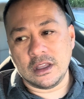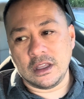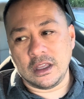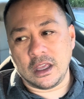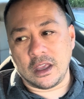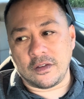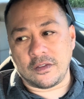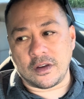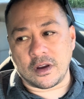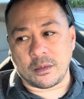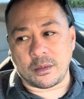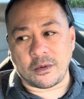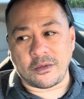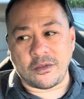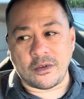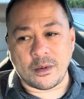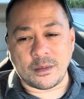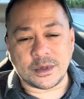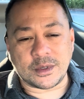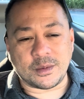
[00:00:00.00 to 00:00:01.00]
If you're a
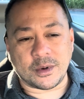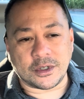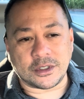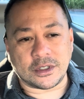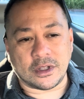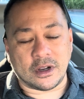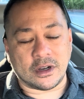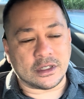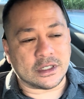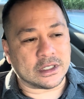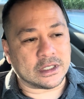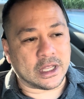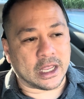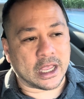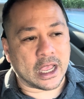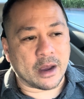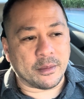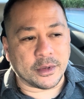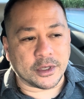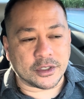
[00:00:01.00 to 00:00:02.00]
performance martial arts, it's like,
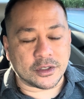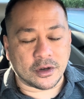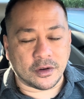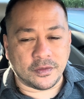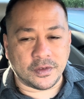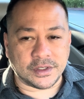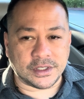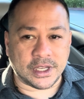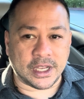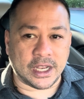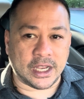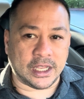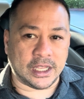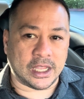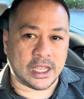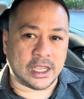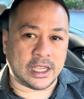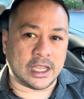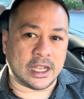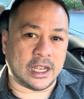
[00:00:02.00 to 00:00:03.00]
how many trophies can I
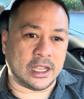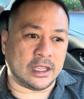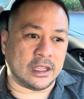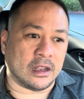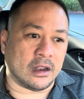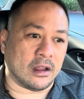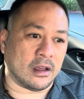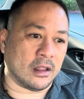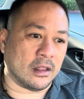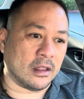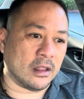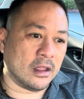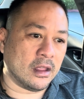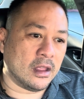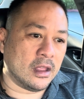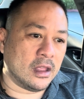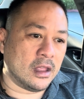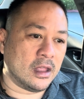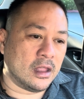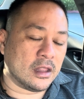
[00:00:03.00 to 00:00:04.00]
get? Can I get on
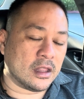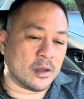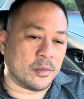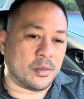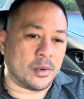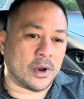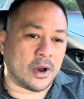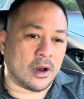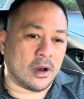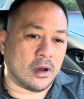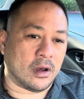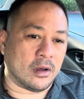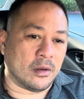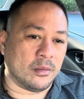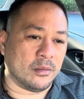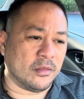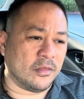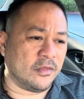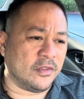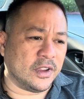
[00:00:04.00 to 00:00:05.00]
the
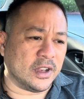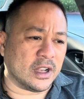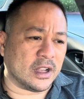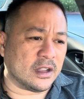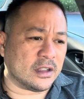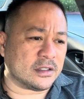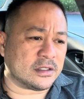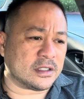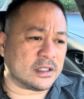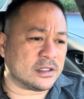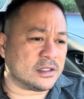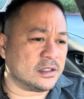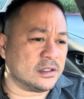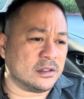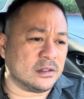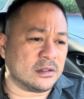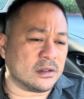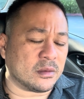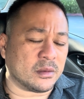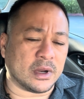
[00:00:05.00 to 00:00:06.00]
Paul Vidal
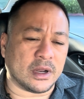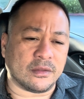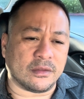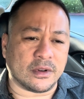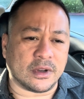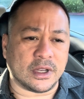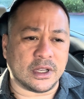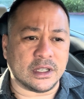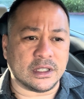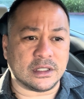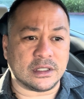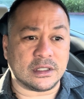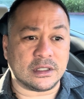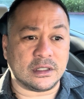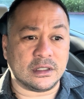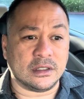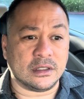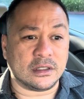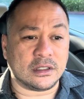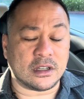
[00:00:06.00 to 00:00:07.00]
Sassoon or whatever it is
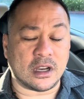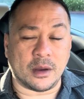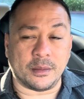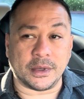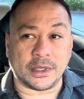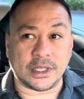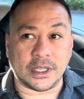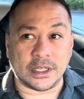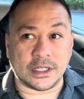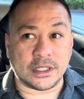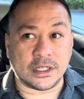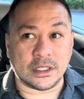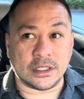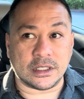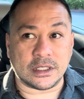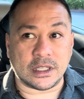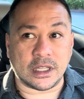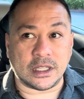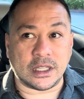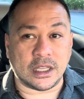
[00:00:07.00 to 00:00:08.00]

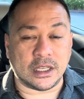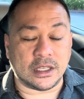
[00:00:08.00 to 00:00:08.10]
competitions that they